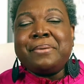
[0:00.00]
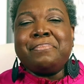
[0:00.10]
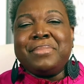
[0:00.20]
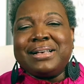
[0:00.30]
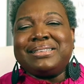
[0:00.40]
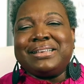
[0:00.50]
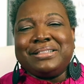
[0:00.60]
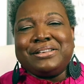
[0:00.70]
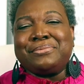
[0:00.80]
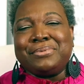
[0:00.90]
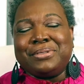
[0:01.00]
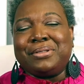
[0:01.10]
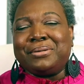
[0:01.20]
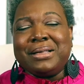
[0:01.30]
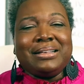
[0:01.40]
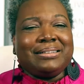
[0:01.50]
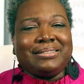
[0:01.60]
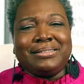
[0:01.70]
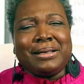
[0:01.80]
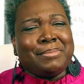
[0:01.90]
mixing this with
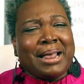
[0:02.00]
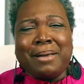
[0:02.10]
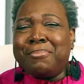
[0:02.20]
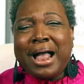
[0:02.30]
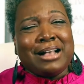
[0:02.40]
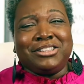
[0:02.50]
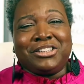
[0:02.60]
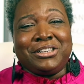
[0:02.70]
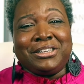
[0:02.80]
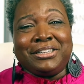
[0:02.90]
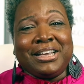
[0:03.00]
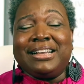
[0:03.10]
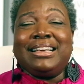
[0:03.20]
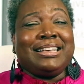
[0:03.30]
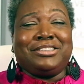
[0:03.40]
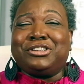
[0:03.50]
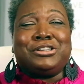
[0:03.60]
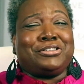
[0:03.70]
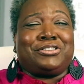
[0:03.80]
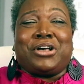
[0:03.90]
some of that brown sugar? It's
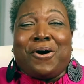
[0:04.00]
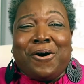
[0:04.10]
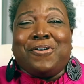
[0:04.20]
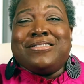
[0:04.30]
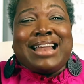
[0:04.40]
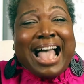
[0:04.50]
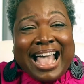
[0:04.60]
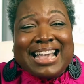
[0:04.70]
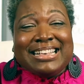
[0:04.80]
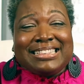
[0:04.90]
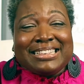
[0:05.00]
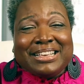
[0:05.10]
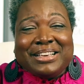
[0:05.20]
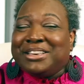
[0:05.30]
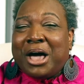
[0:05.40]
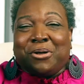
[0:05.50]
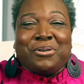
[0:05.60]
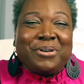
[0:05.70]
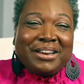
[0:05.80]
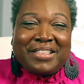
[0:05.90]
just so nice. Y'all don't
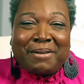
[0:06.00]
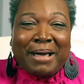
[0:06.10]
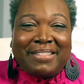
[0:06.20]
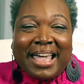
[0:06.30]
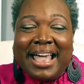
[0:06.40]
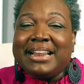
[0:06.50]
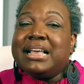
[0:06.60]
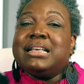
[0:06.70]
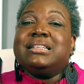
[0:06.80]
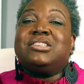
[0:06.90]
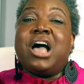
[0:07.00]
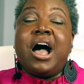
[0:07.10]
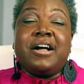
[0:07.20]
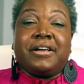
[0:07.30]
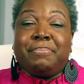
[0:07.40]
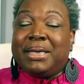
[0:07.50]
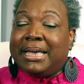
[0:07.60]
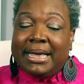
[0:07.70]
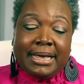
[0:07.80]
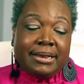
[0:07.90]
know anything about that. Tonka
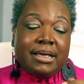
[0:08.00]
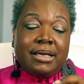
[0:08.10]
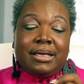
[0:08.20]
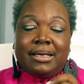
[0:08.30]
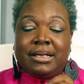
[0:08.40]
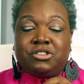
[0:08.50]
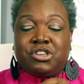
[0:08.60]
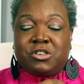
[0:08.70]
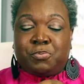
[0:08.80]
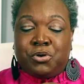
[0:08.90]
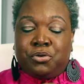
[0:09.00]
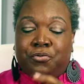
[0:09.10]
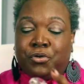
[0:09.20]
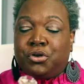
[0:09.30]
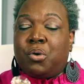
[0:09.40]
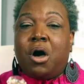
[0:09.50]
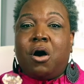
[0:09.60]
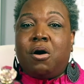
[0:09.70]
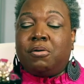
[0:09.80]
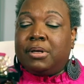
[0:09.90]
bean, it's just beautiful, you
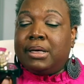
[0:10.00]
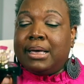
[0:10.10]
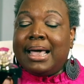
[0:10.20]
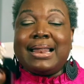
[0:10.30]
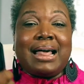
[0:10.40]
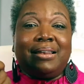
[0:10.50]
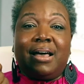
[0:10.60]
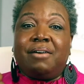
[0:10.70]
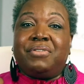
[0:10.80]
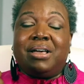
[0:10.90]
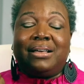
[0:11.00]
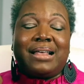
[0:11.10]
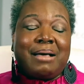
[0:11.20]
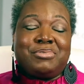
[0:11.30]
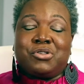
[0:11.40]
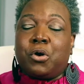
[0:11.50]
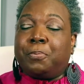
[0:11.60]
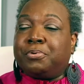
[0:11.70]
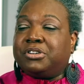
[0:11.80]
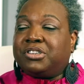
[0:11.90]
all. And I love it. I'm so
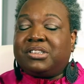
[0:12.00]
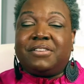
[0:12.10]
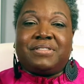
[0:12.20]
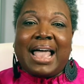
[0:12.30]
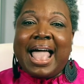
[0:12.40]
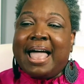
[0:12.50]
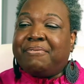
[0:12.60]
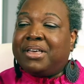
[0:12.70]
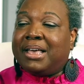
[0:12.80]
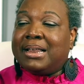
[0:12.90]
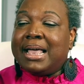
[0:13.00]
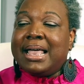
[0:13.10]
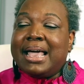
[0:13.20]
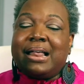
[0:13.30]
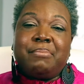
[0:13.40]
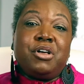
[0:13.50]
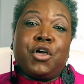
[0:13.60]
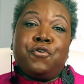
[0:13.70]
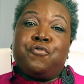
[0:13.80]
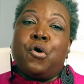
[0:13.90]
appreciative to have it. And I'm
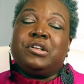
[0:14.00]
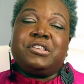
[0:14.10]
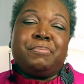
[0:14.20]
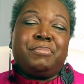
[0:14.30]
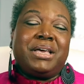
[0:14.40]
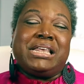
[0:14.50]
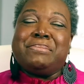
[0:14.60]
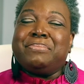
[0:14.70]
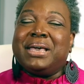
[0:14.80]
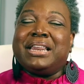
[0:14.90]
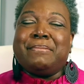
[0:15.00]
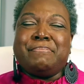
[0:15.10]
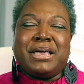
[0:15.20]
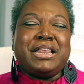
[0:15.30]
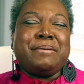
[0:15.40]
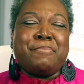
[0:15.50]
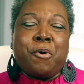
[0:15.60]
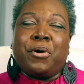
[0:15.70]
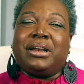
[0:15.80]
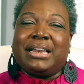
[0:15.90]
looking forward to many, many, many
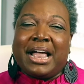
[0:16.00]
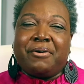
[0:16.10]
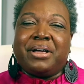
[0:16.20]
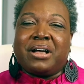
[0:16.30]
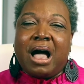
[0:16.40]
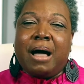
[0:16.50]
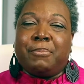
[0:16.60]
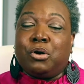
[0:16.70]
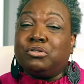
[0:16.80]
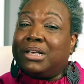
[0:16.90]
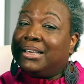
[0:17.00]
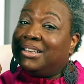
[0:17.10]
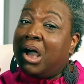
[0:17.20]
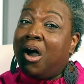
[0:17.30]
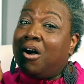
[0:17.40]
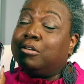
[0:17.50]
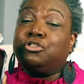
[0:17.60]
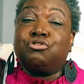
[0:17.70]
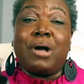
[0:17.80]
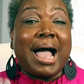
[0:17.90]
more layering combos. Y'all,
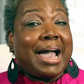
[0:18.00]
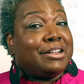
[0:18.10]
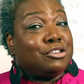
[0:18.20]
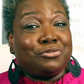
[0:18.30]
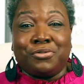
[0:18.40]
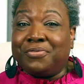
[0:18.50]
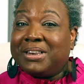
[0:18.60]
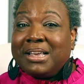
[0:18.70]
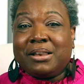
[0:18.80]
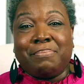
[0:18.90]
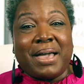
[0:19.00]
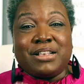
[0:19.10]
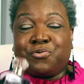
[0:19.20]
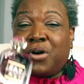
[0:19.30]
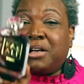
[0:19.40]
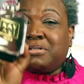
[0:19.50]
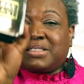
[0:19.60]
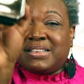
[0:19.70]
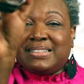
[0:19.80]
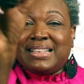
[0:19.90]
tried and true vanilla-based
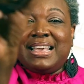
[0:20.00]
fragrances.